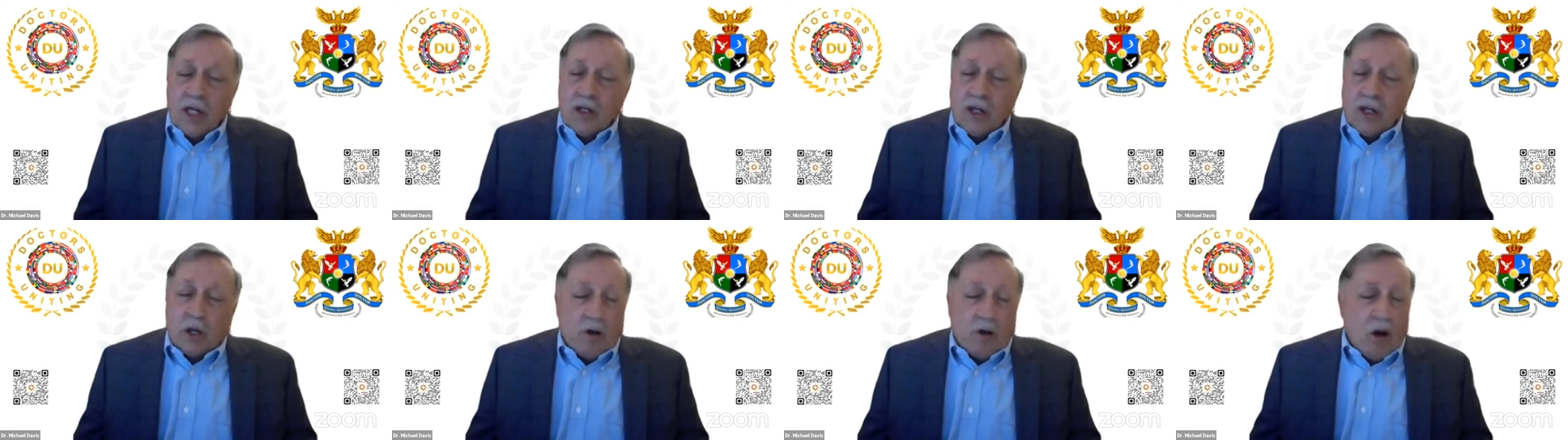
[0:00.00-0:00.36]

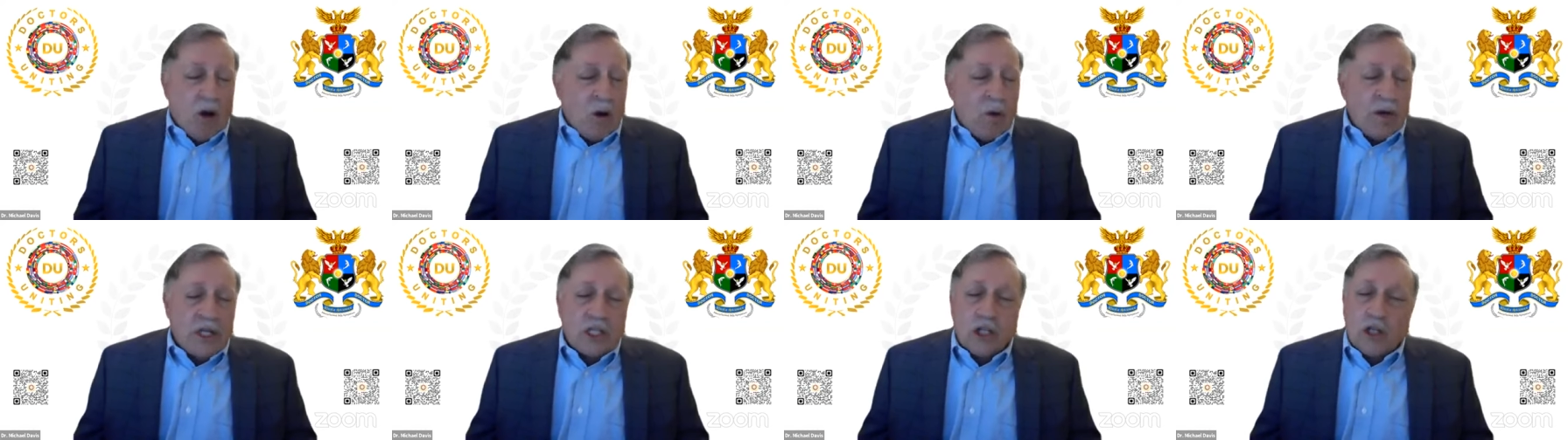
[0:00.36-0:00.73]
they're
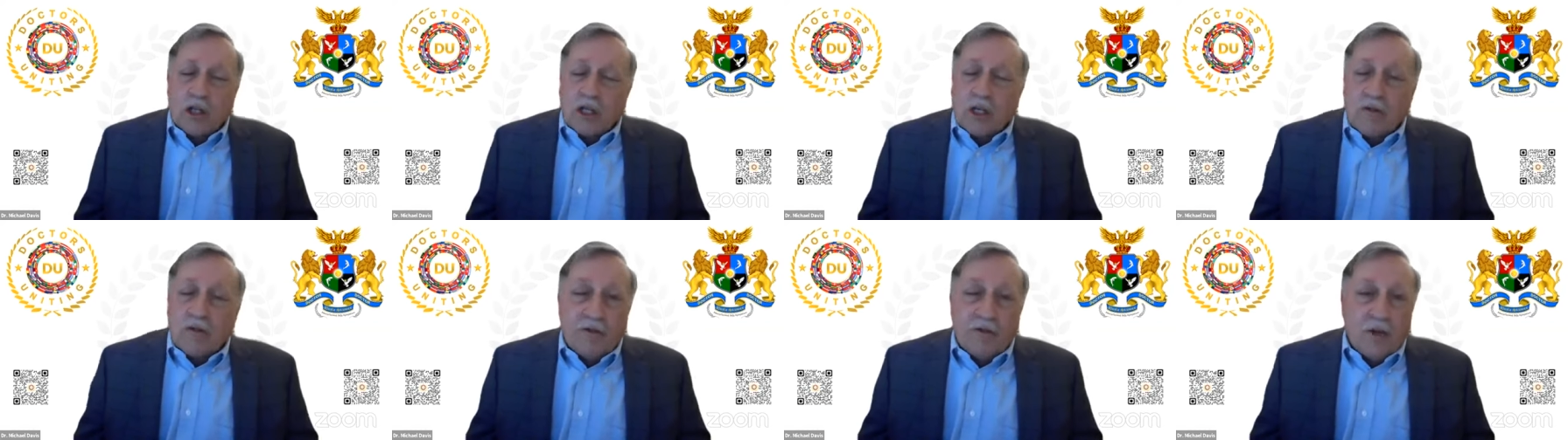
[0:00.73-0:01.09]
always
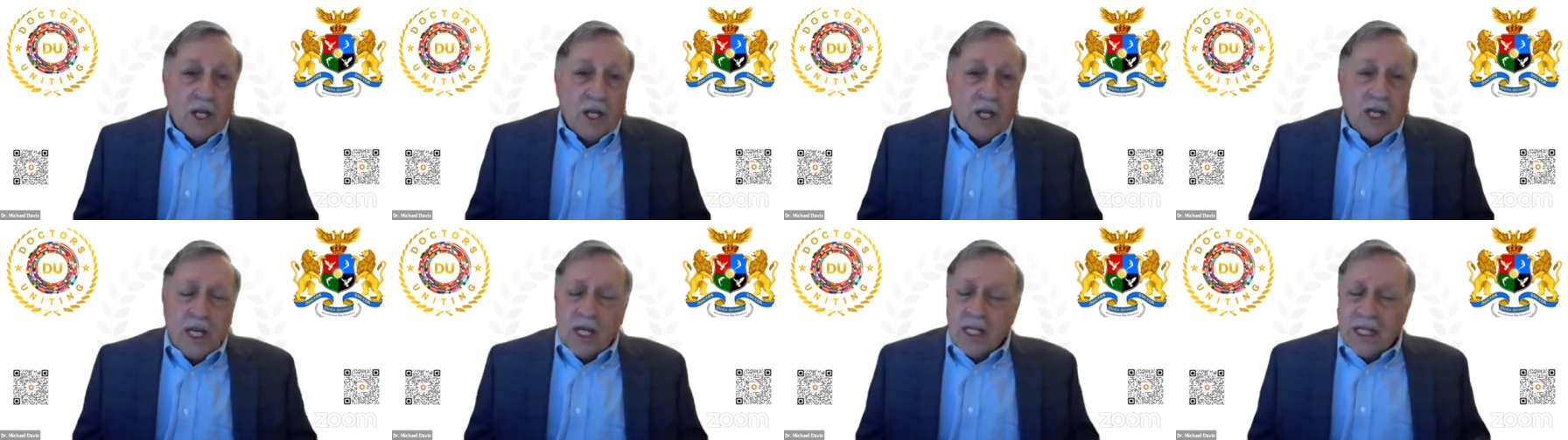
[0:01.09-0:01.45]
looking for,
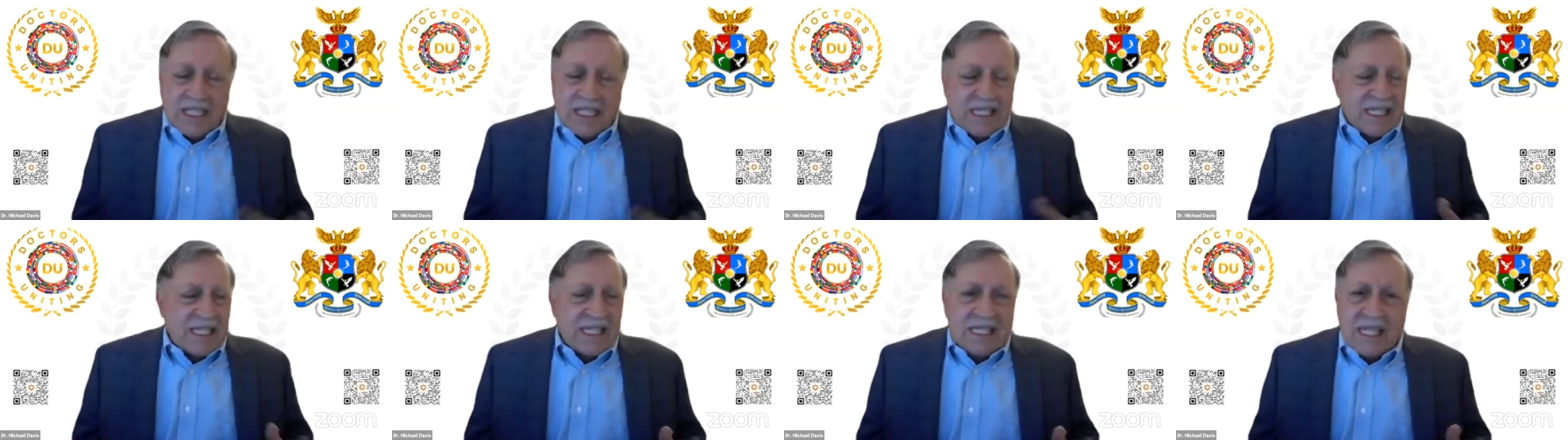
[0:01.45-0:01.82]

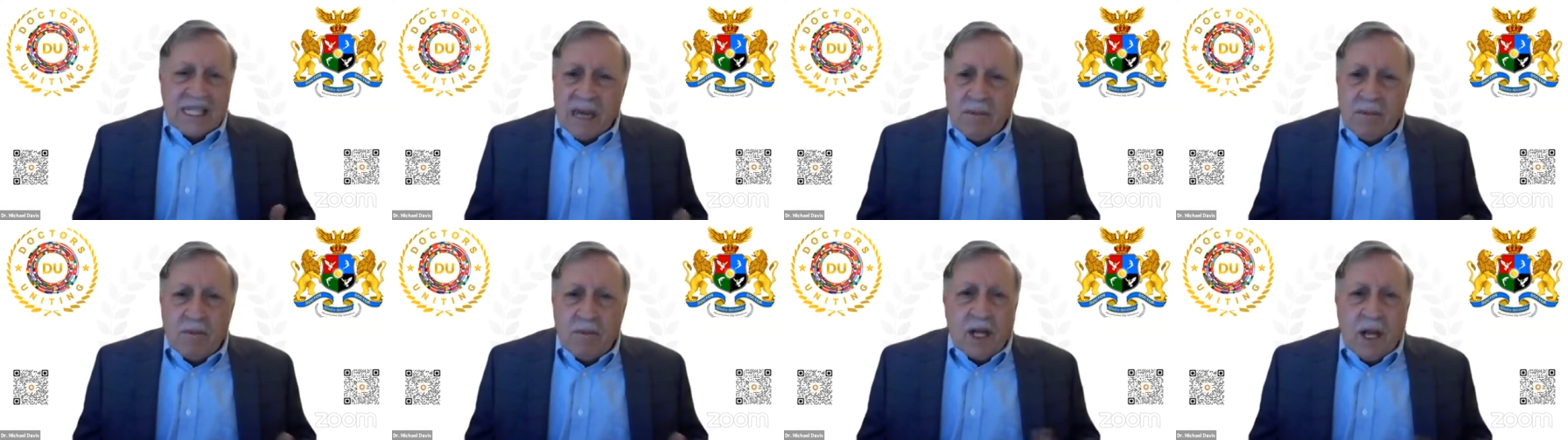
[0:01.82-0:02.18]
it's the
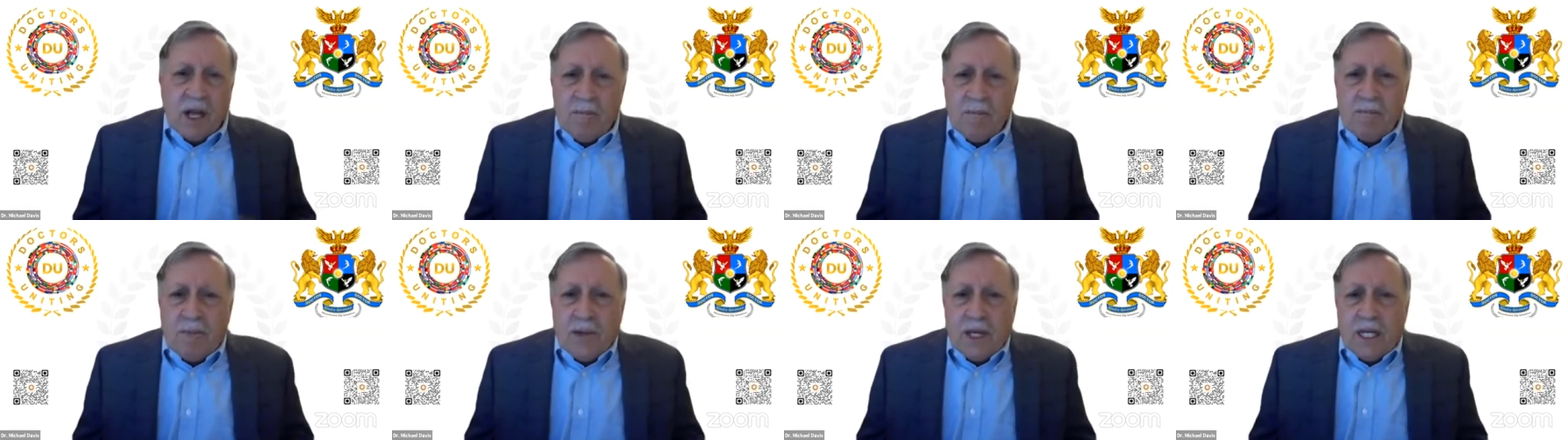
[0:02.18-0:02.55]
same
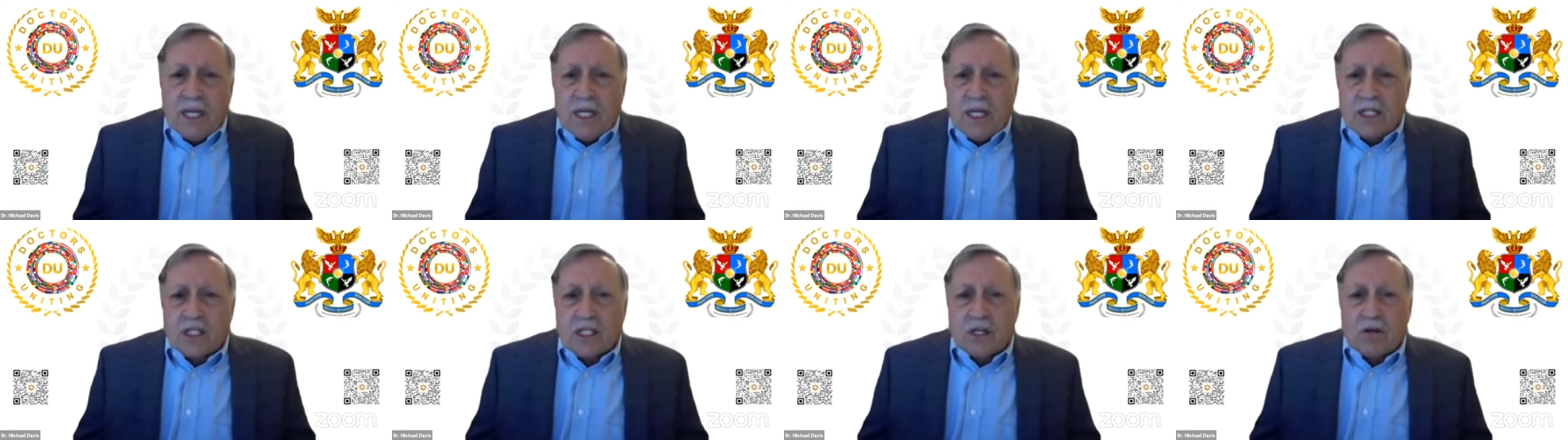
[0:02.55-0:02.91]
companies.